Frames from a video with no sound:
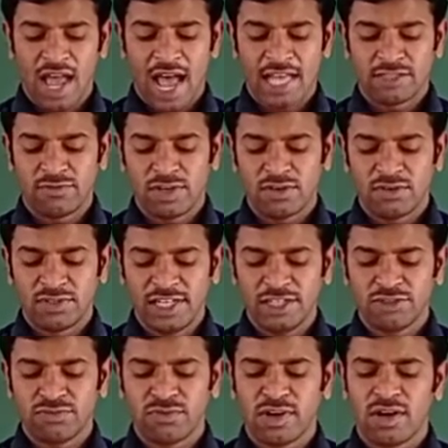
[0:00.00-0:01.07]
as we
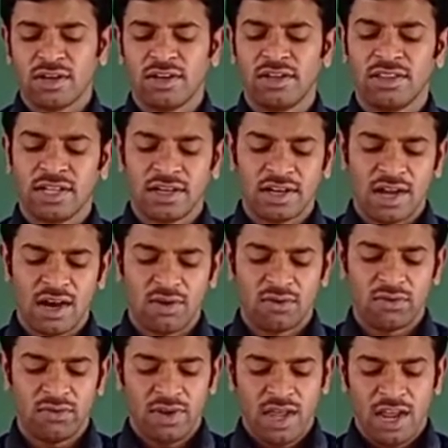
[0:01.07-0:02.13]
couldn't walk on the
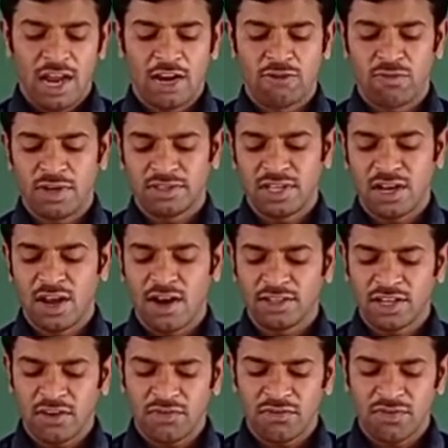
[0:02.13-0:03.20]
ground. It was a
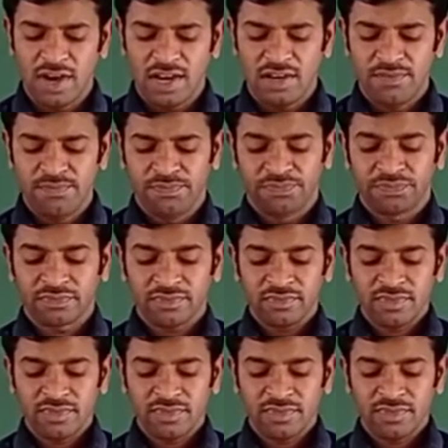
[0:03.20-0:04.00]
lot of fun.